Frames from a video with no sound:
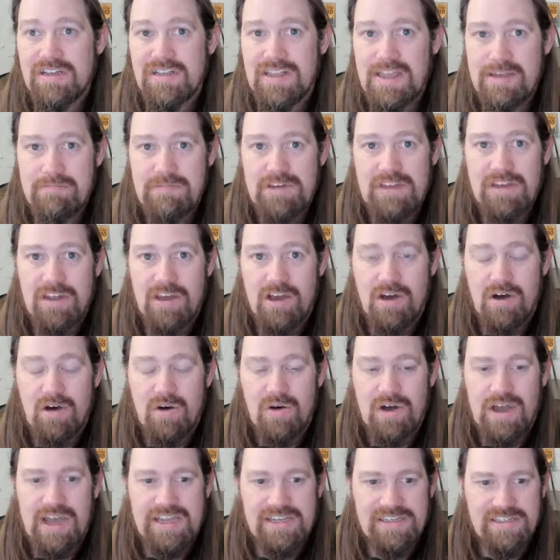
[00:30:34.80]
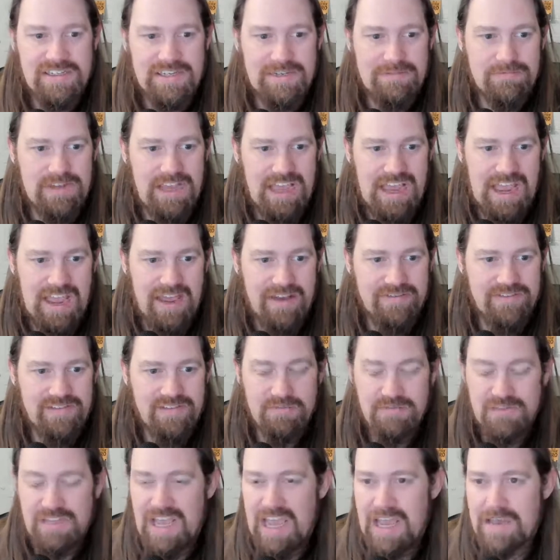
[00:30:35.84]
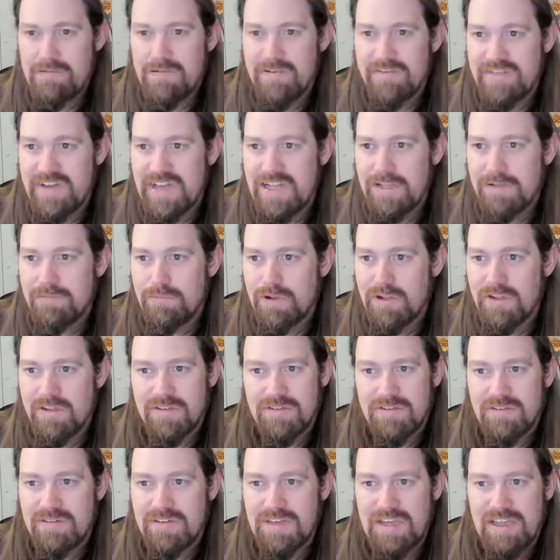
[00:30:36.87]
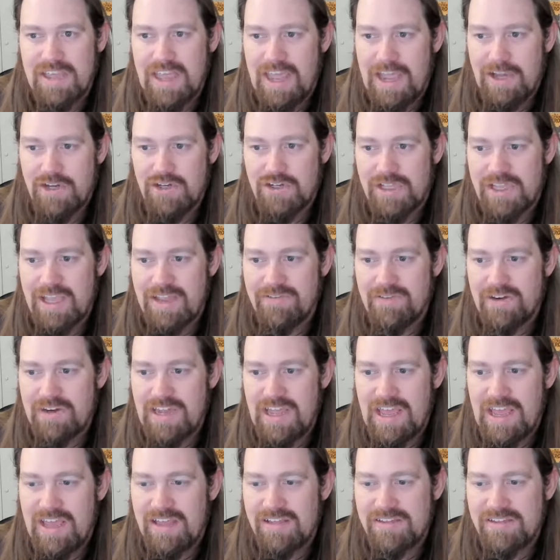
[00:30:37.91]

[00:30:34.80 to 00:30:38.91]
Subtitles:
let me know. I seem to have some time available occasionally every day.